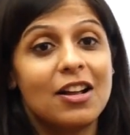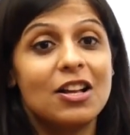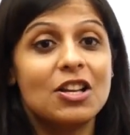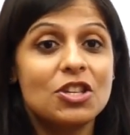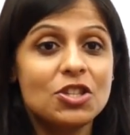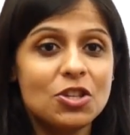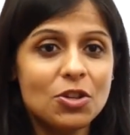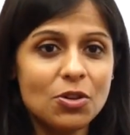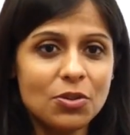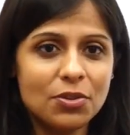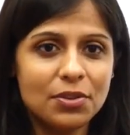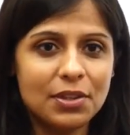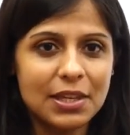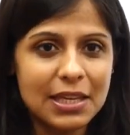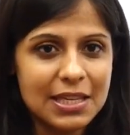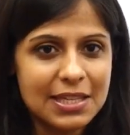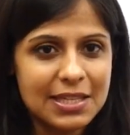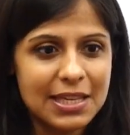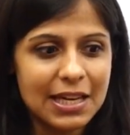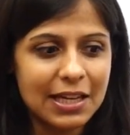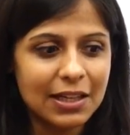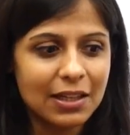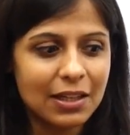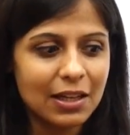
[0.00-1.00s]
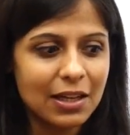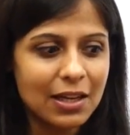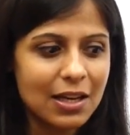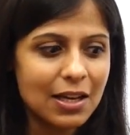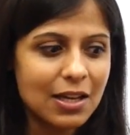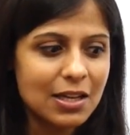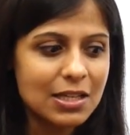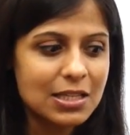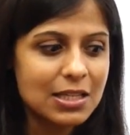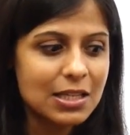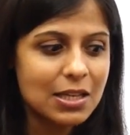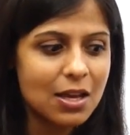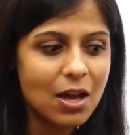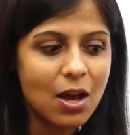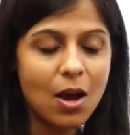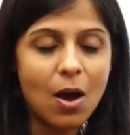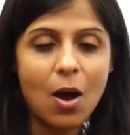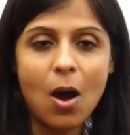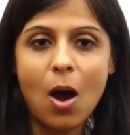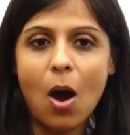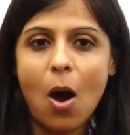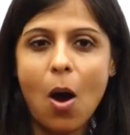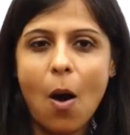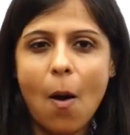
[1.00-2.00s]
So this sector
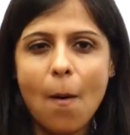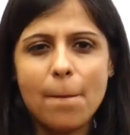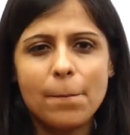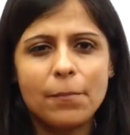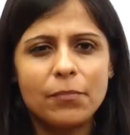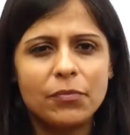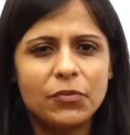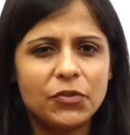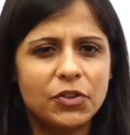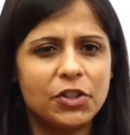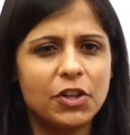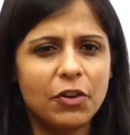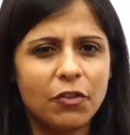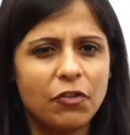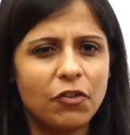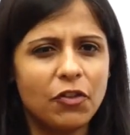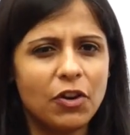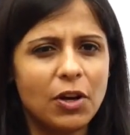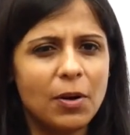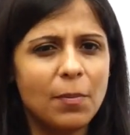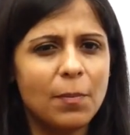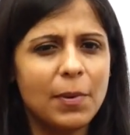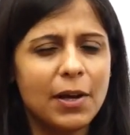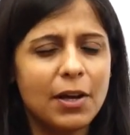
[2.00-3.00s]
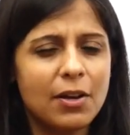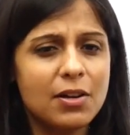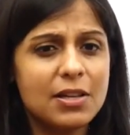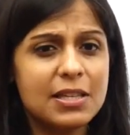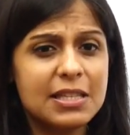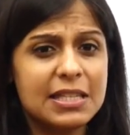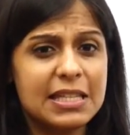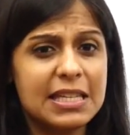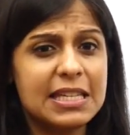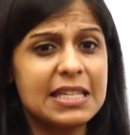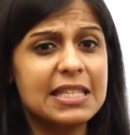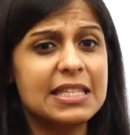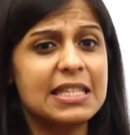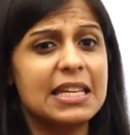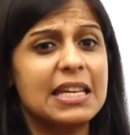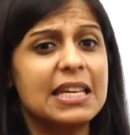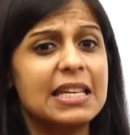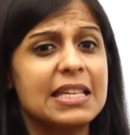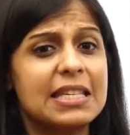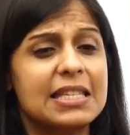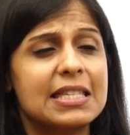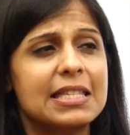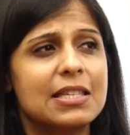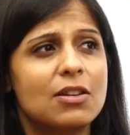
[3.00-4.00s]
is different because this
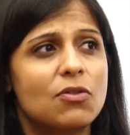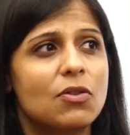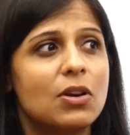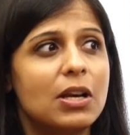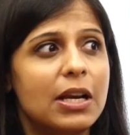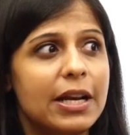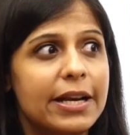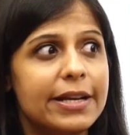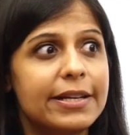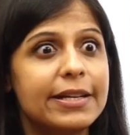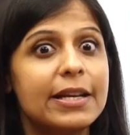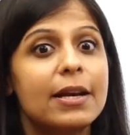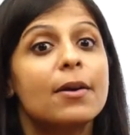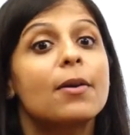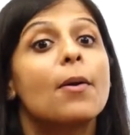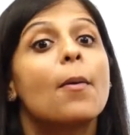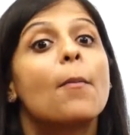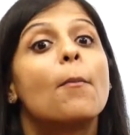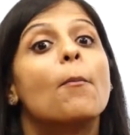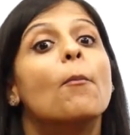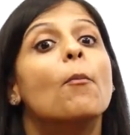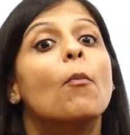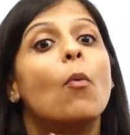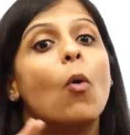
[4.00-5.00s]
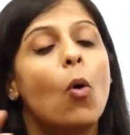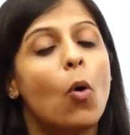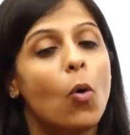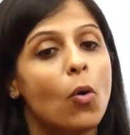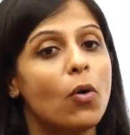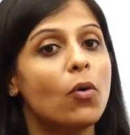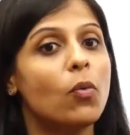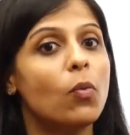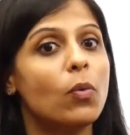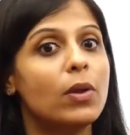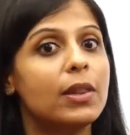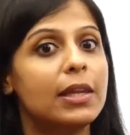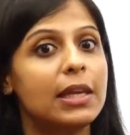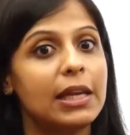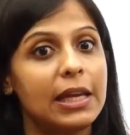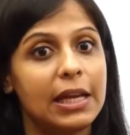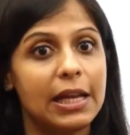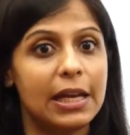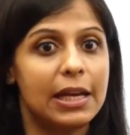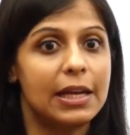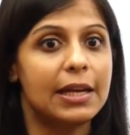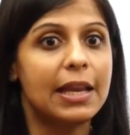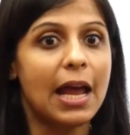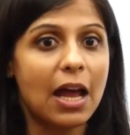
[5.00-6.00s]
is related more with the
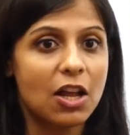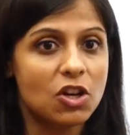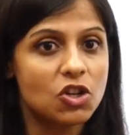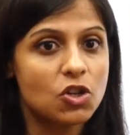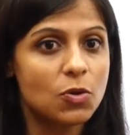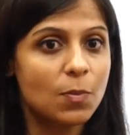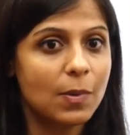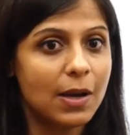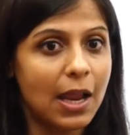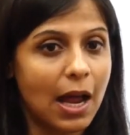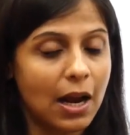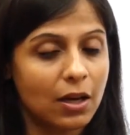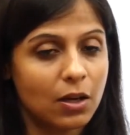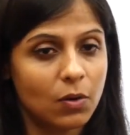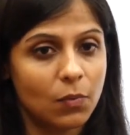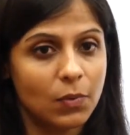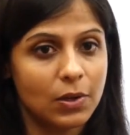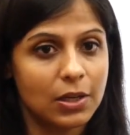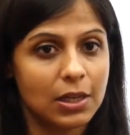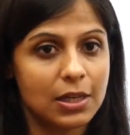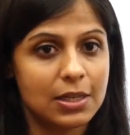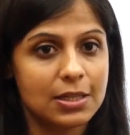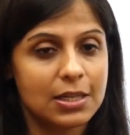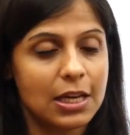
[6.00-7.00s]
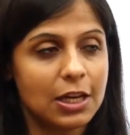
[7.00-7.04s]
intangible activities.